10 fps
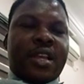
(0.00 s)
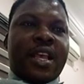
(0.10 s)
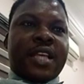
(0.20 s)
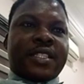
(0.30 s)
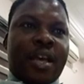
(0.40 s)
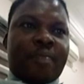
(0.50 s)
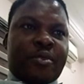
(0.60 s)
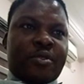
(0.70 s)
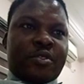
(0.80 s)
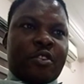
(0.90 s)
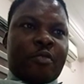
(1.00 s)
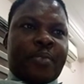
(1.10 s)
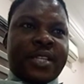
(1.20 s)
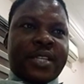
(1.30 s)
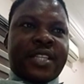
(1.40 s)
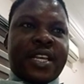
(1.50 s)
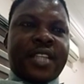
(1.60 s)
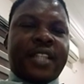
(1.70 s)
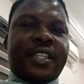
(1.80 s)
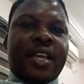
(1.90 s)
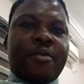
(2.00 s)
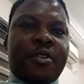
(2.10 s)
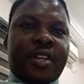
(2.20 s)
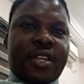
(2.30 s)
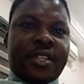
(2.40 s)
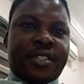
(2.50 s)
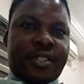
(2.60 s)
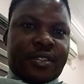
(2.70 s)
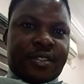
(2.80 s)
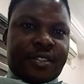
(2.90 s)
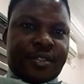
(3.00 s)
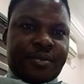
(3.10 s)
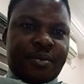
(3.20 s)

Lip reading: examples of presidential democracies.